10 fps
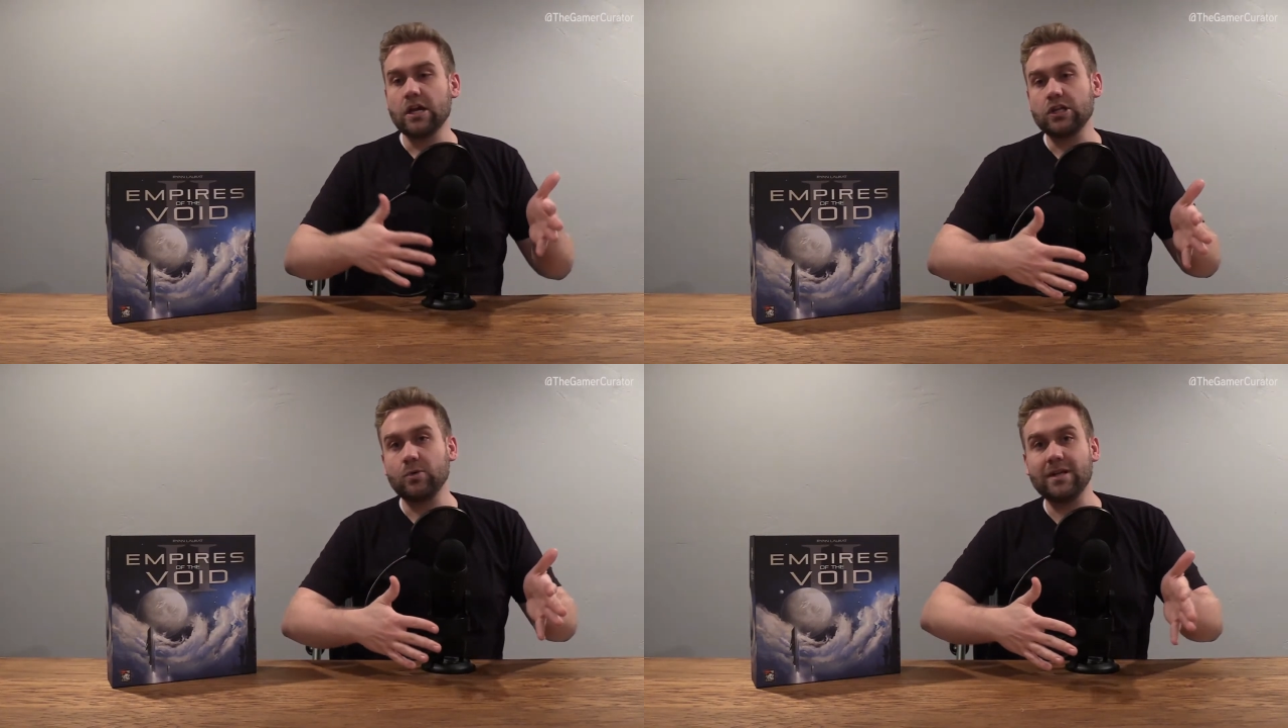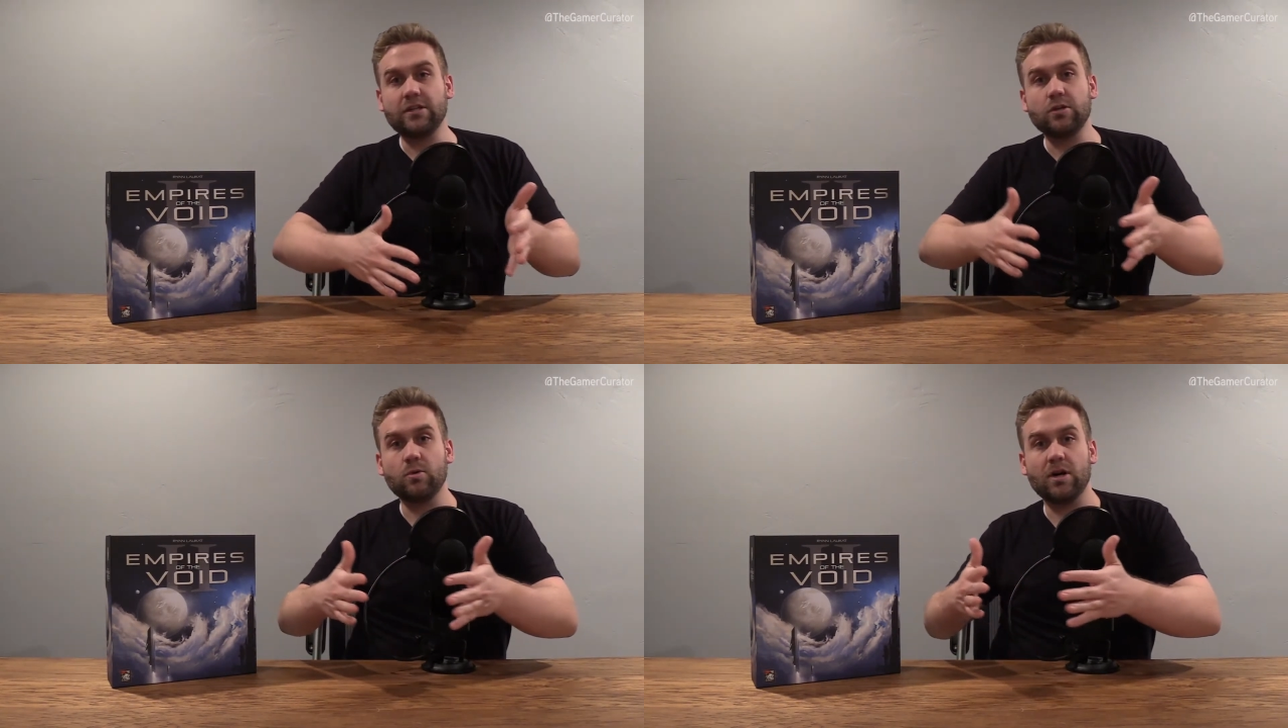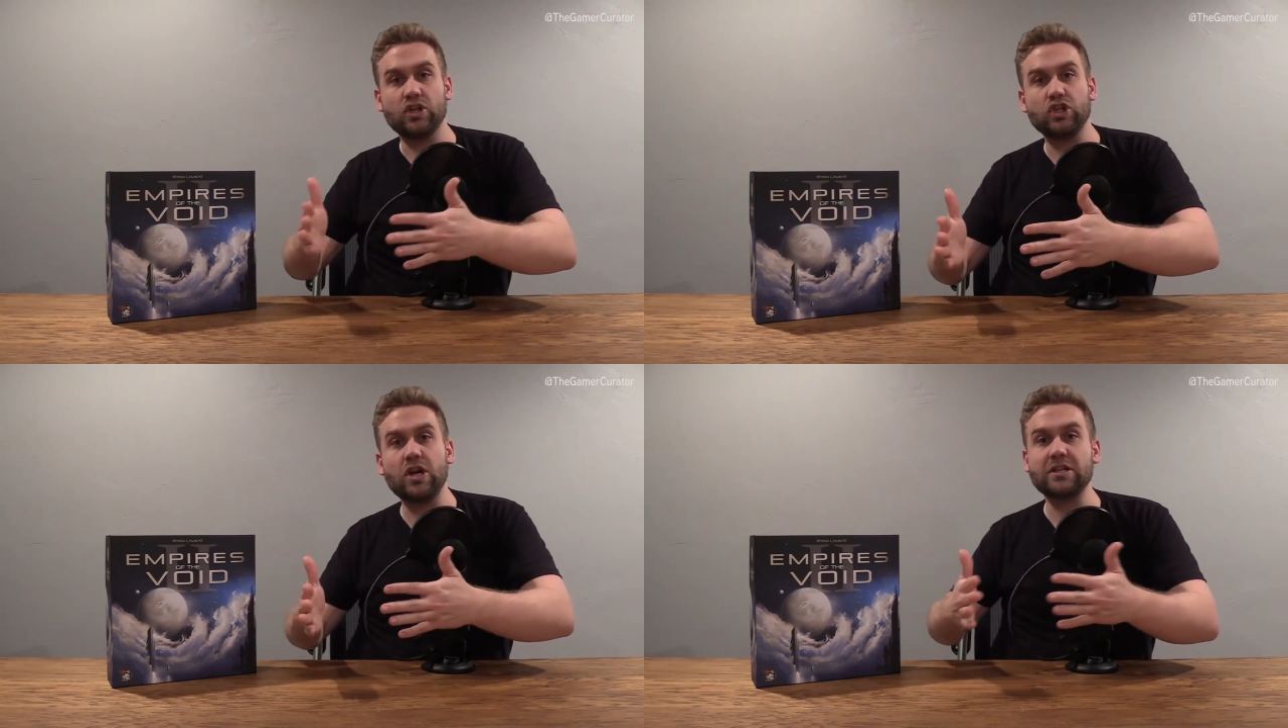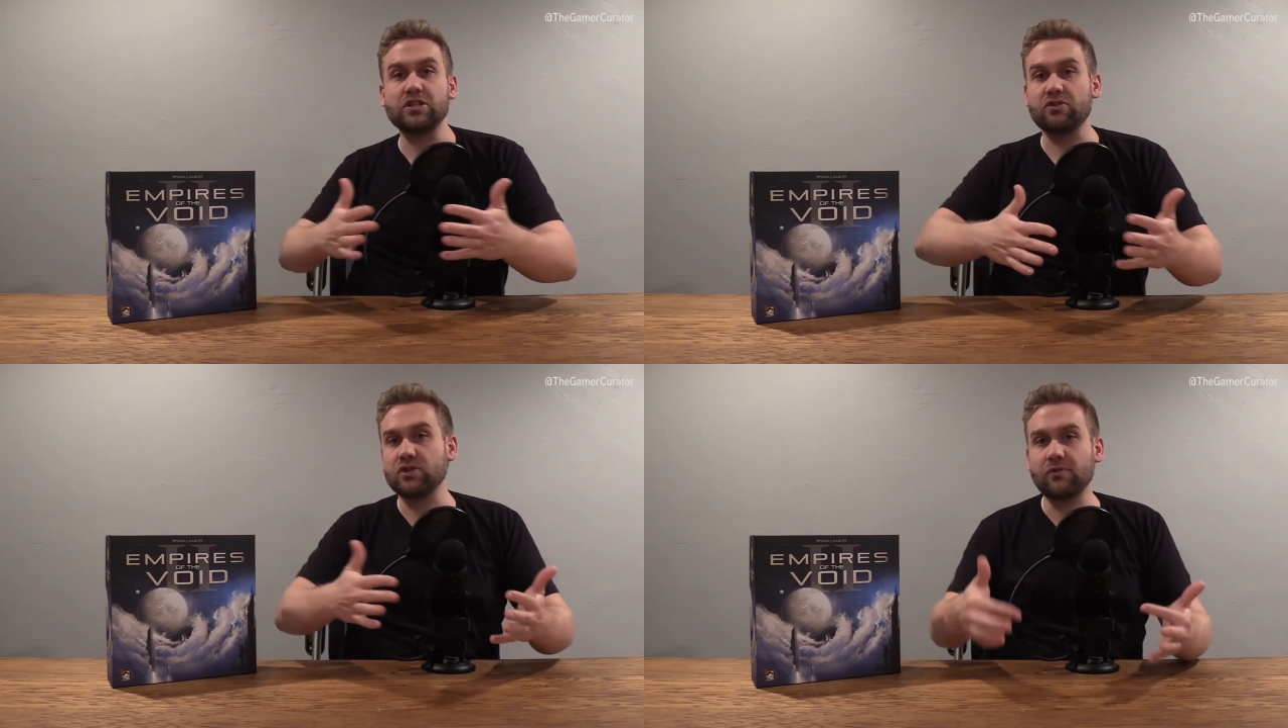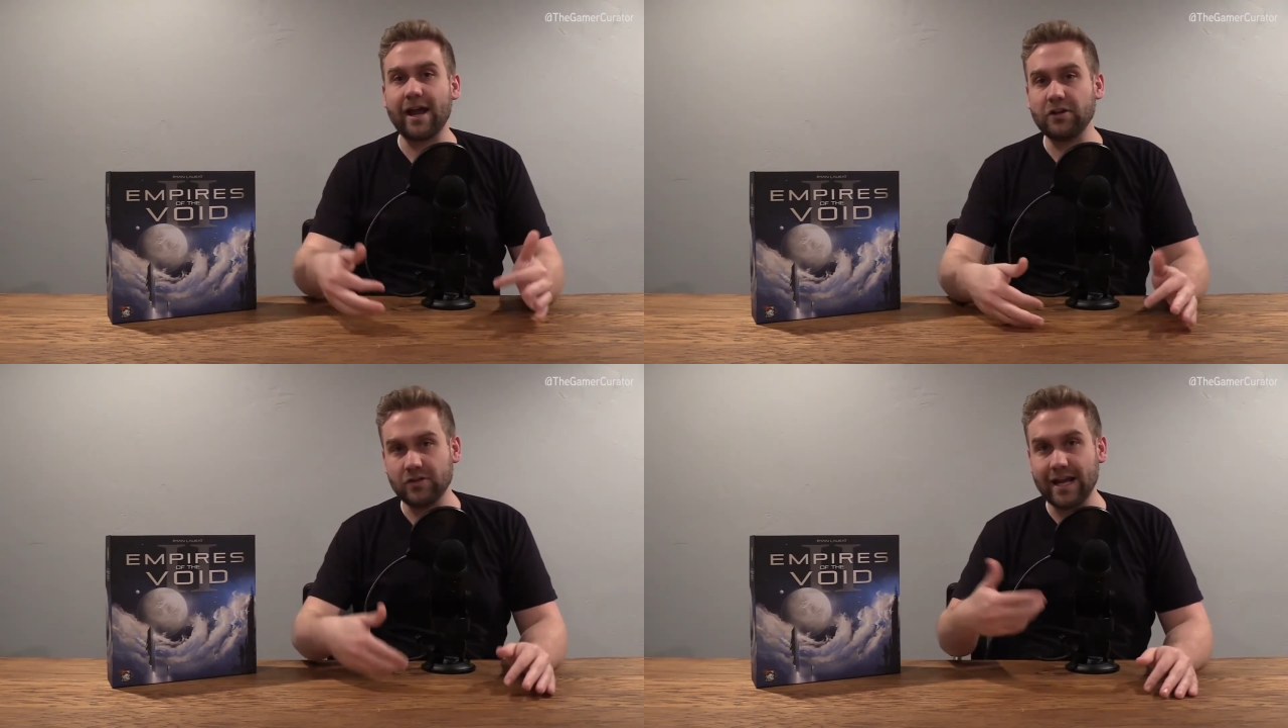you need to adjust your
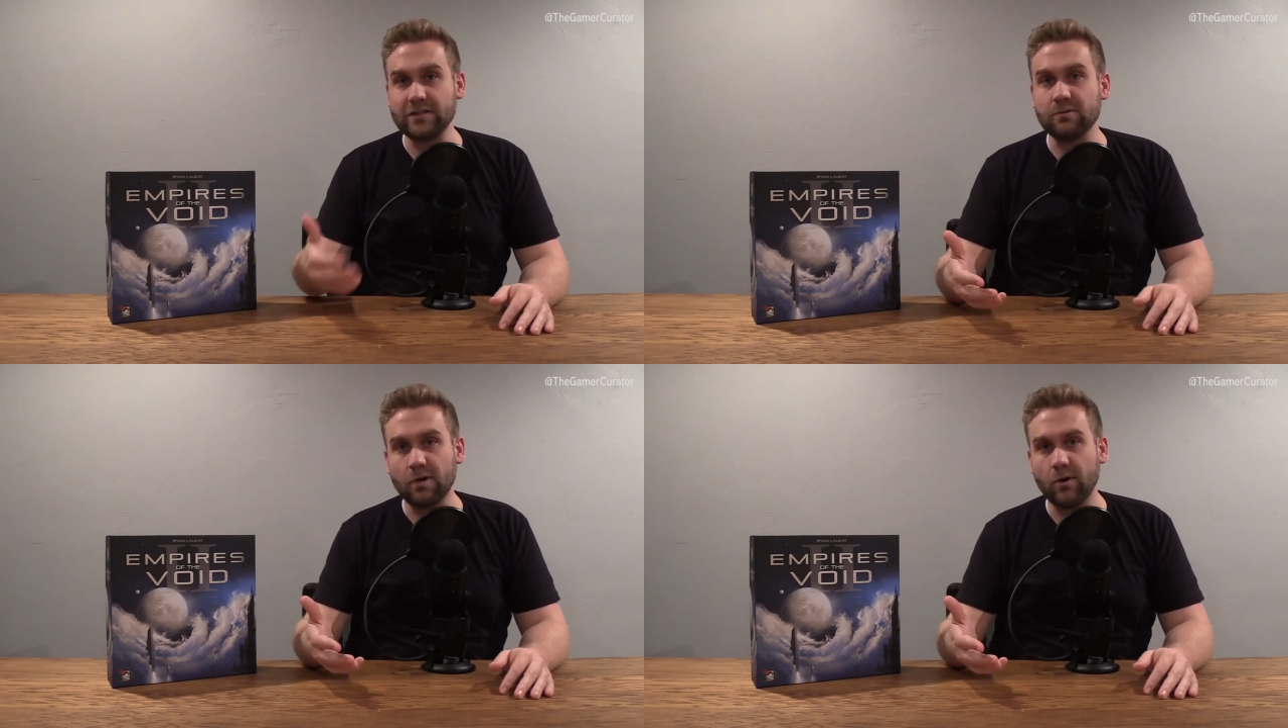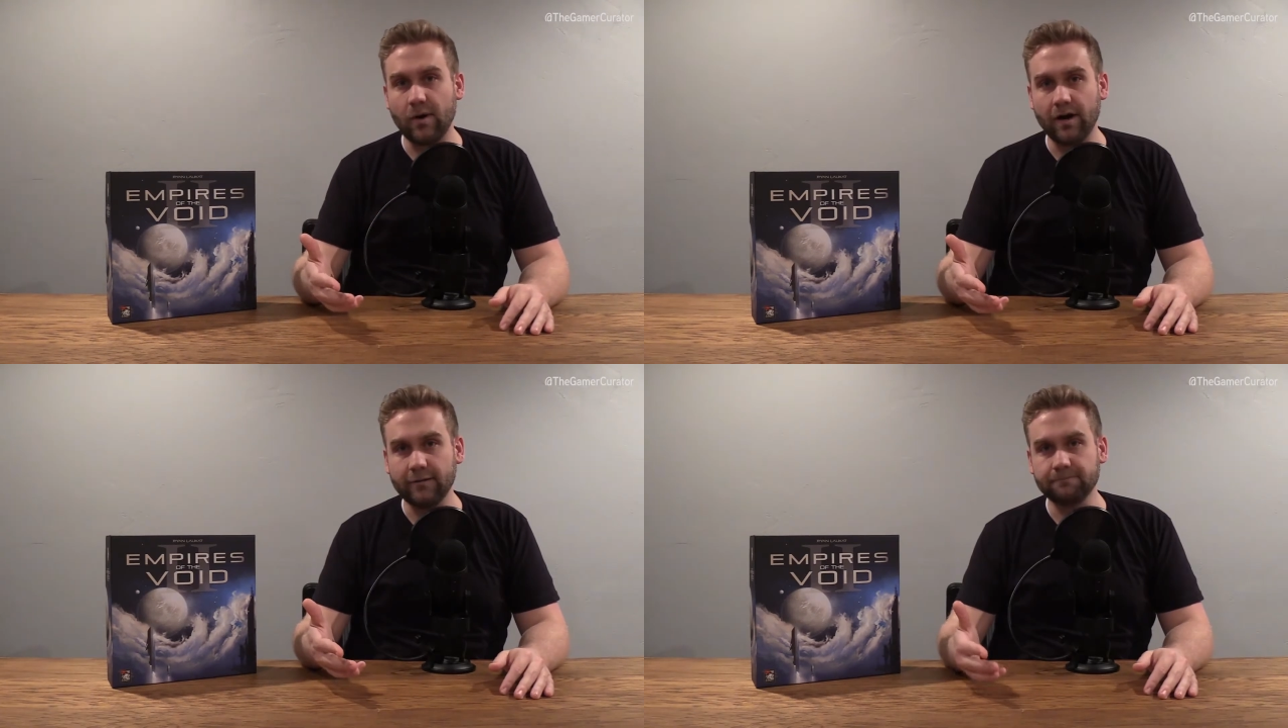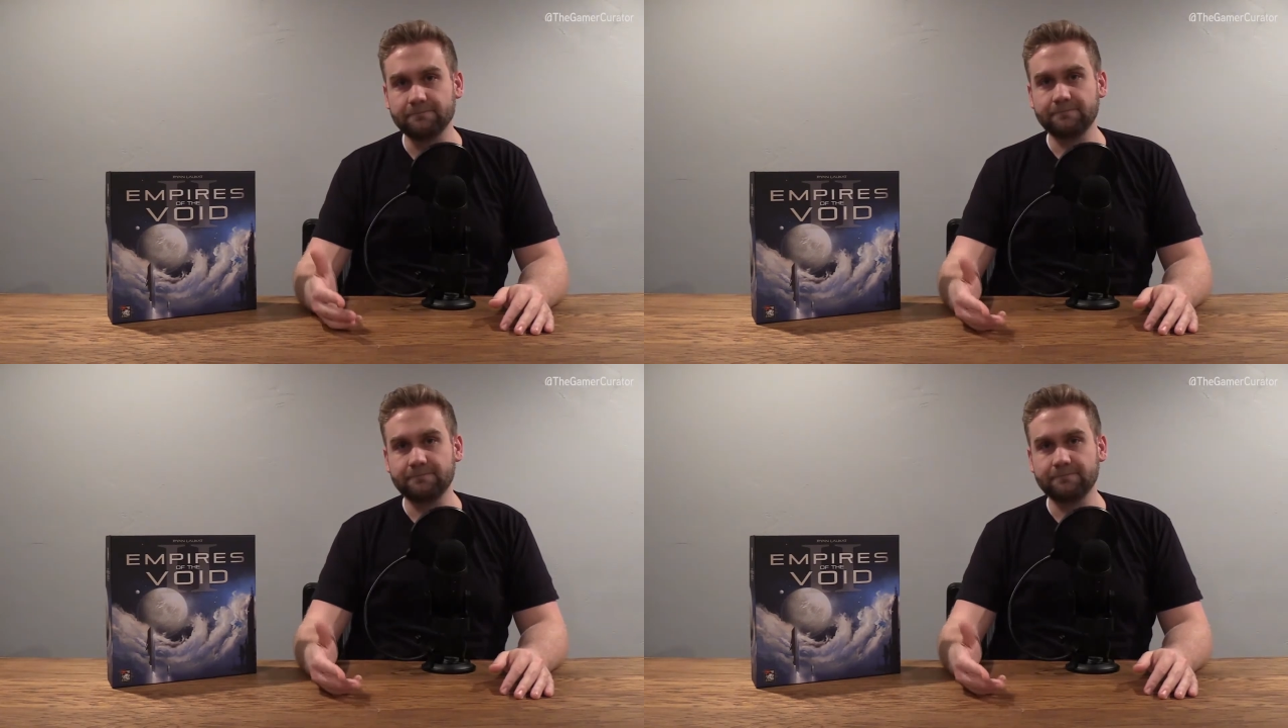strategy as you go on.